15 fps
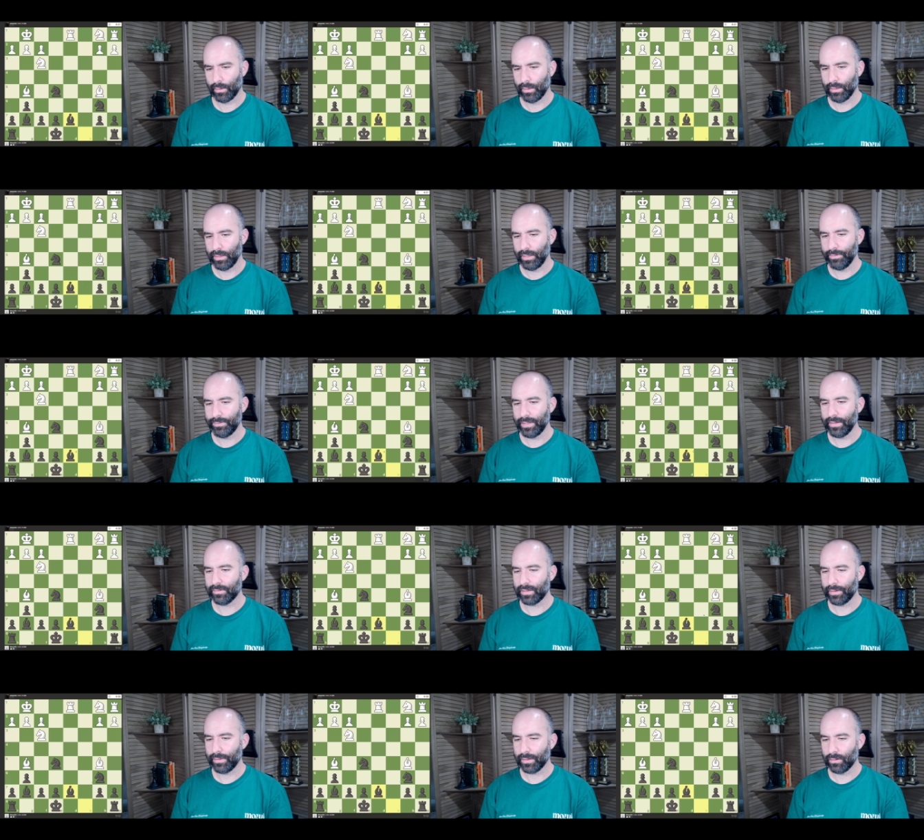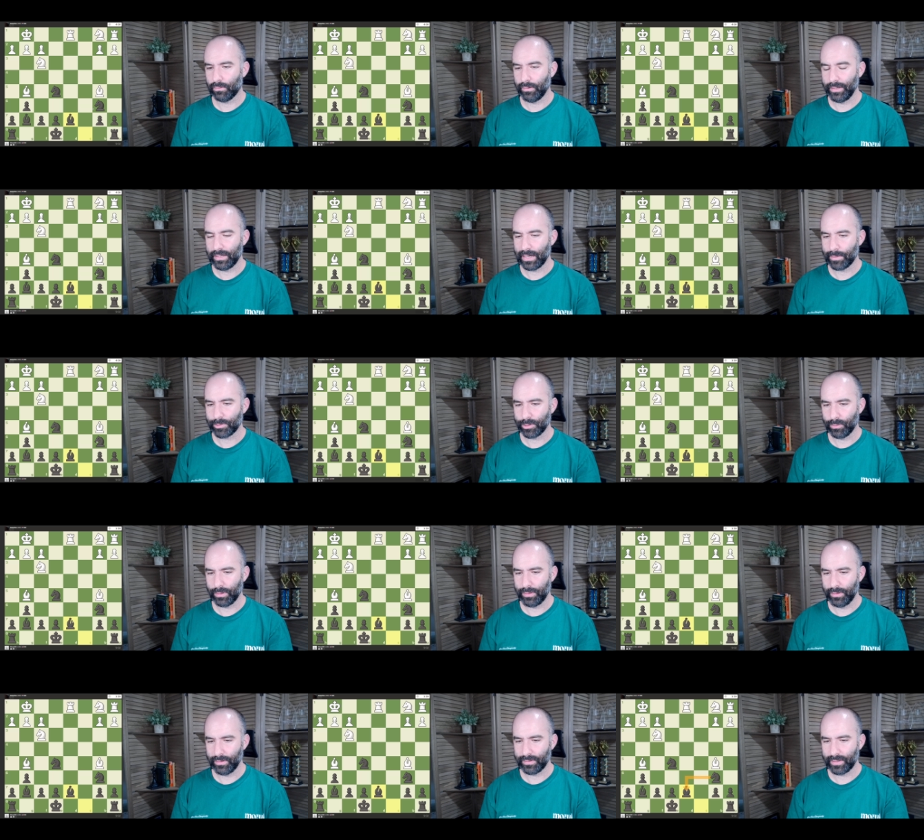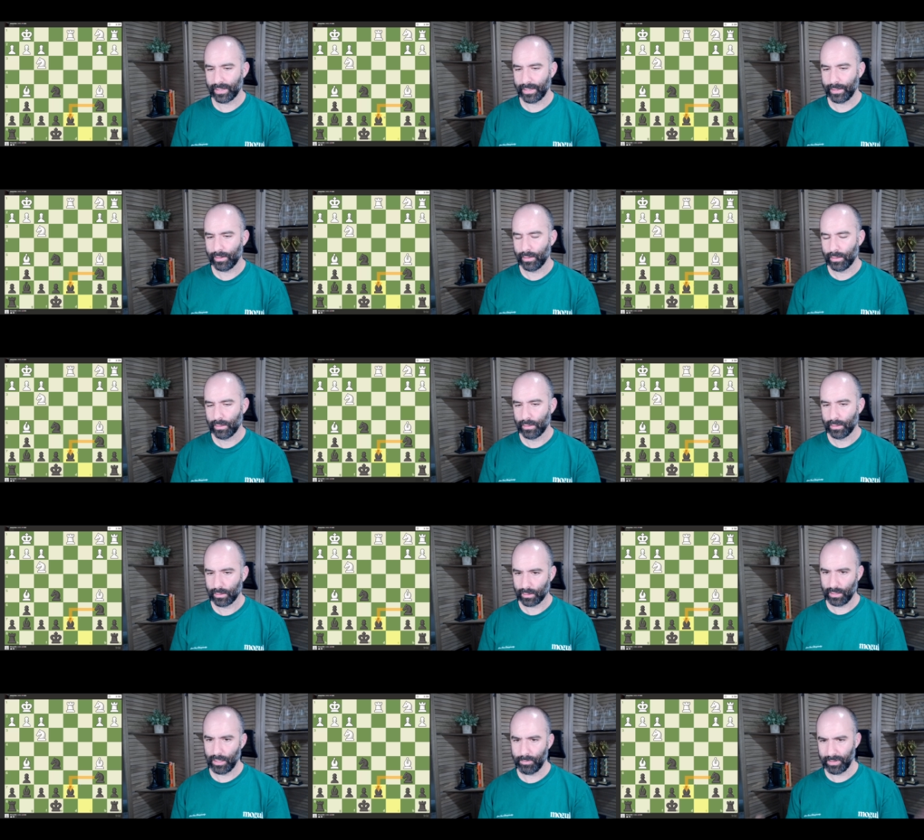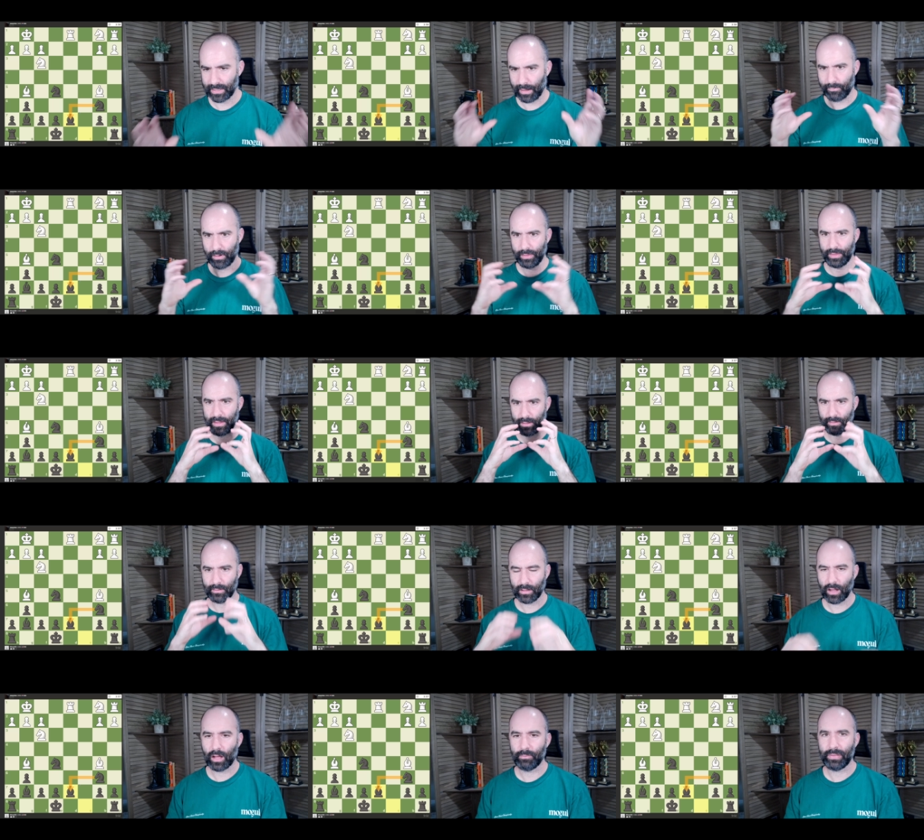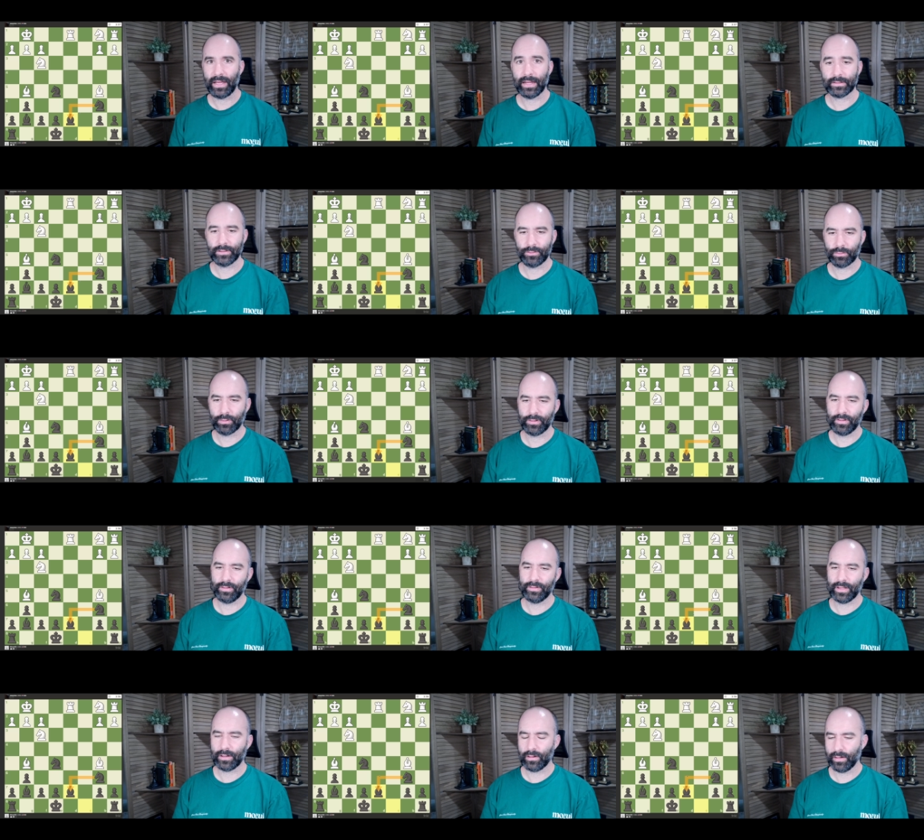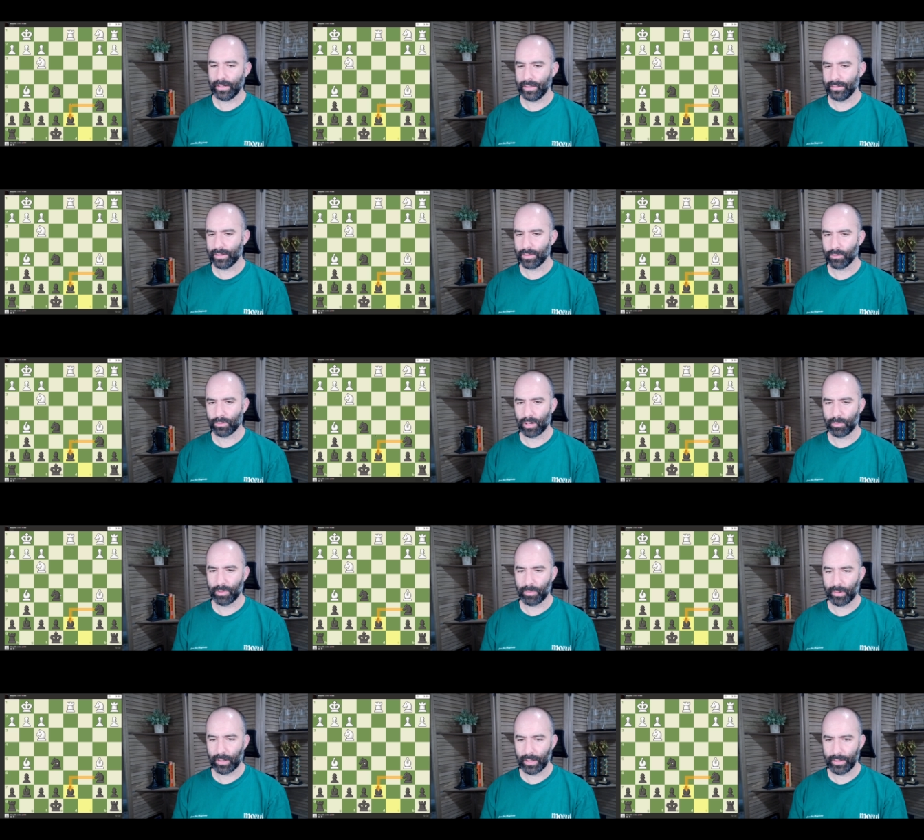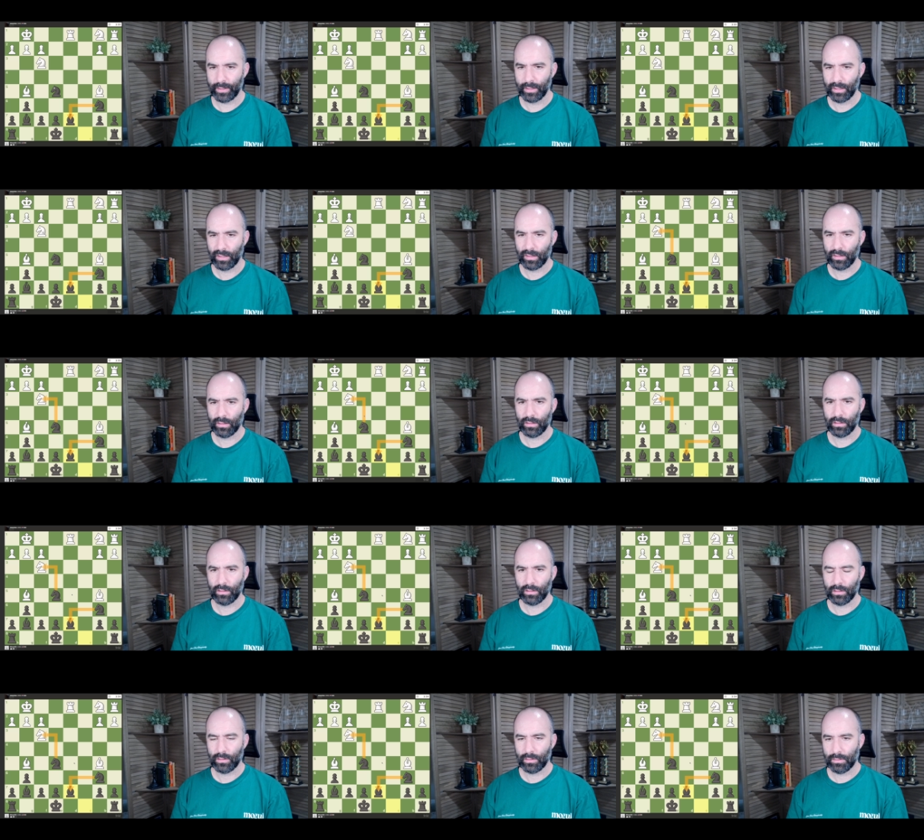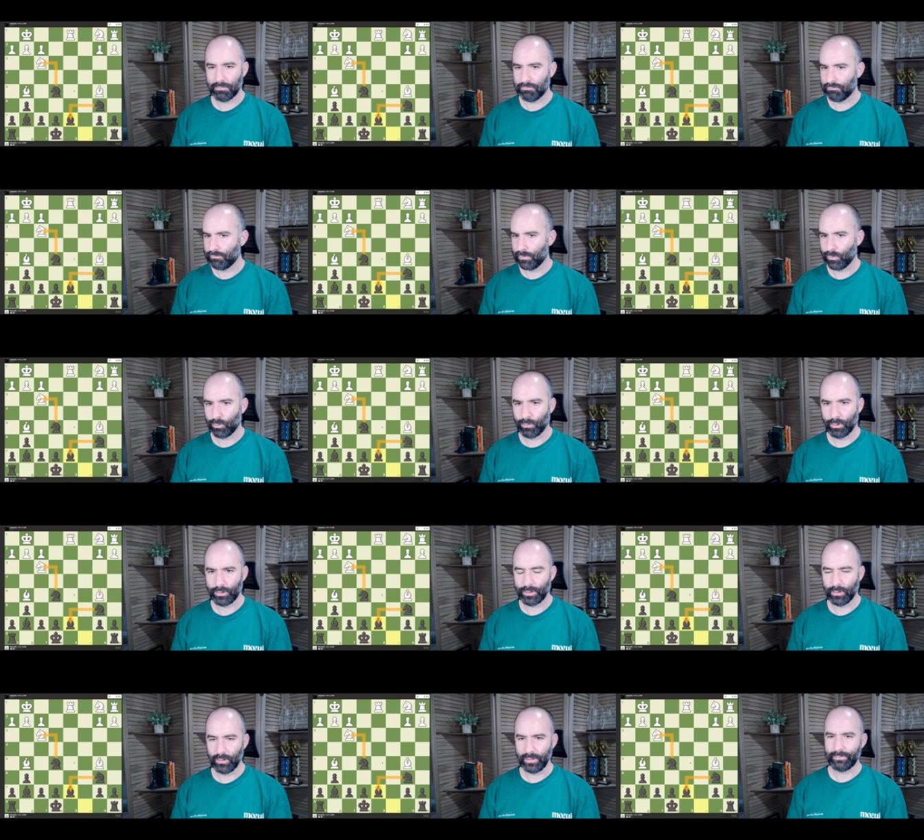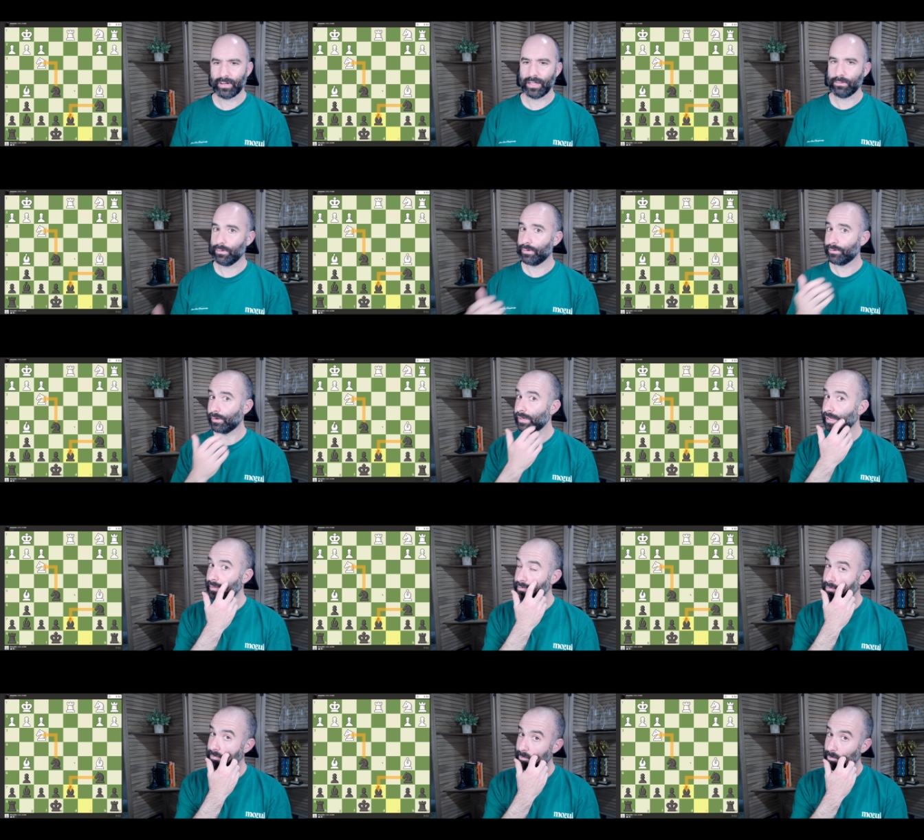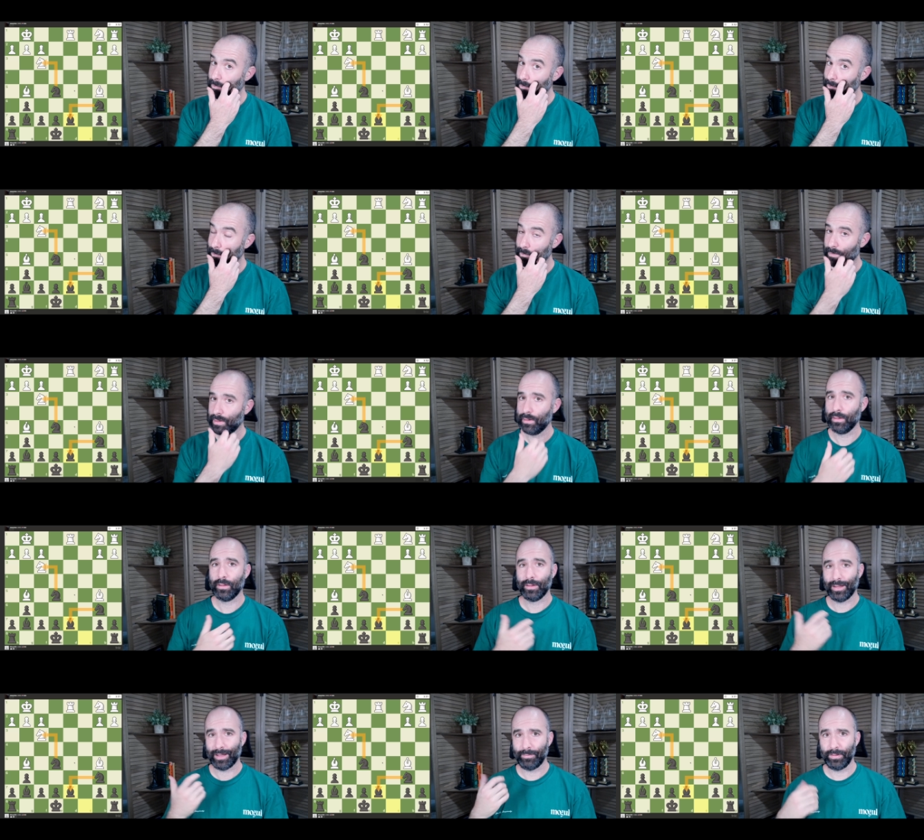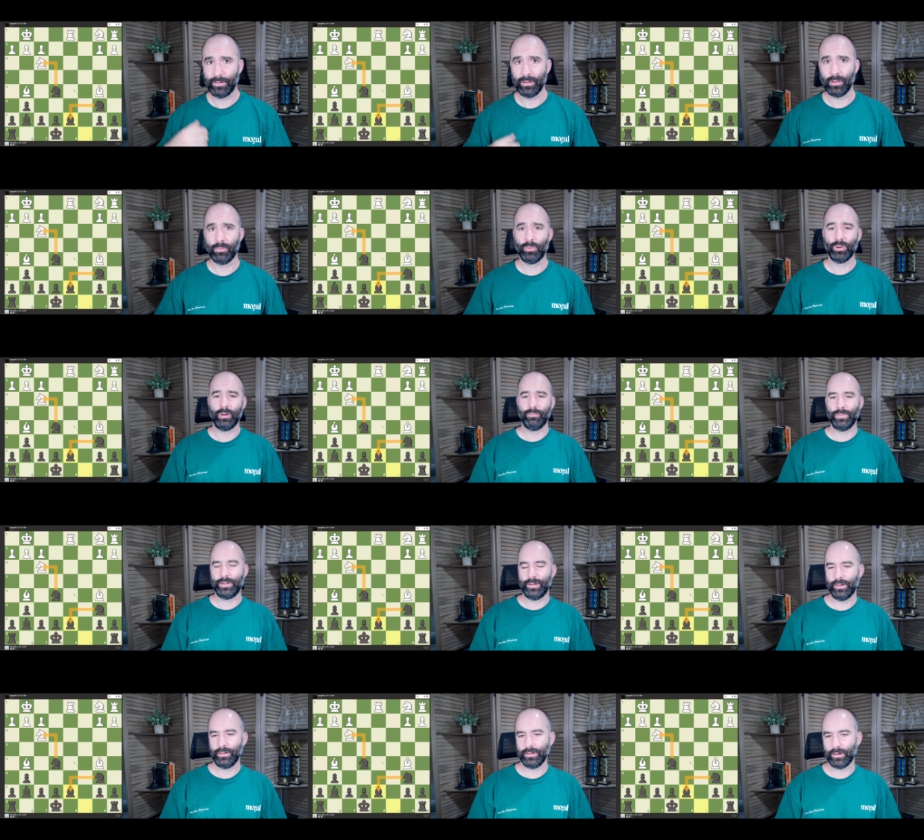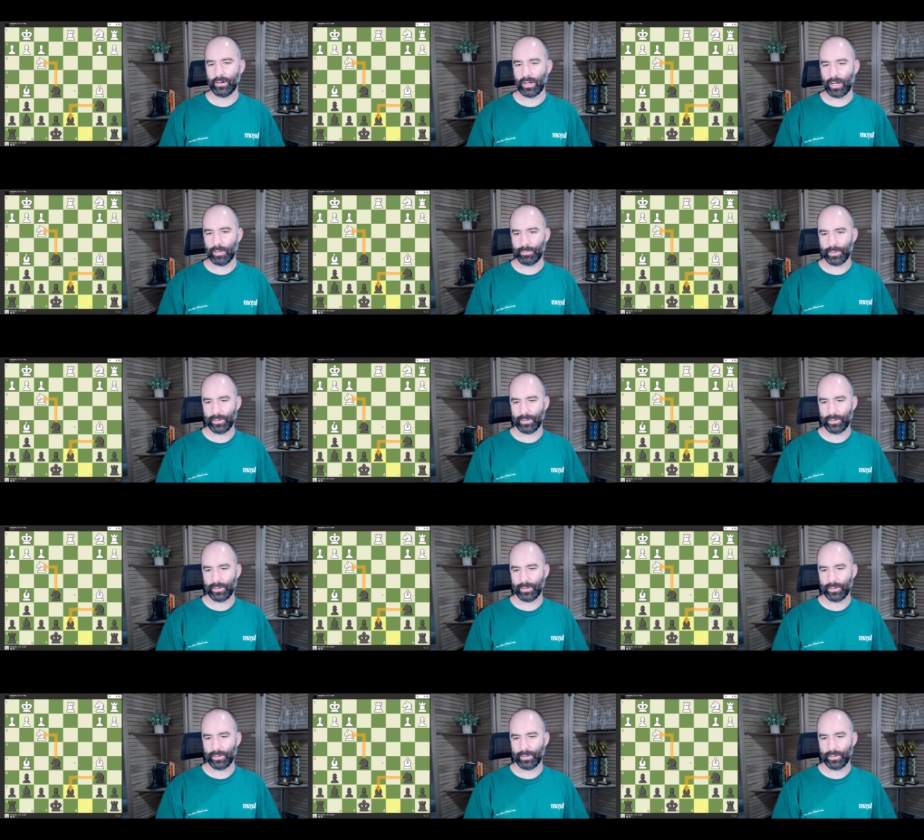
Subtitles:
If takes, I think I'll recapture with this knight, keeping everything compact and towards the center. And now that we're up a pawn, we're totally fine with trades. Obviously, the more material you're up,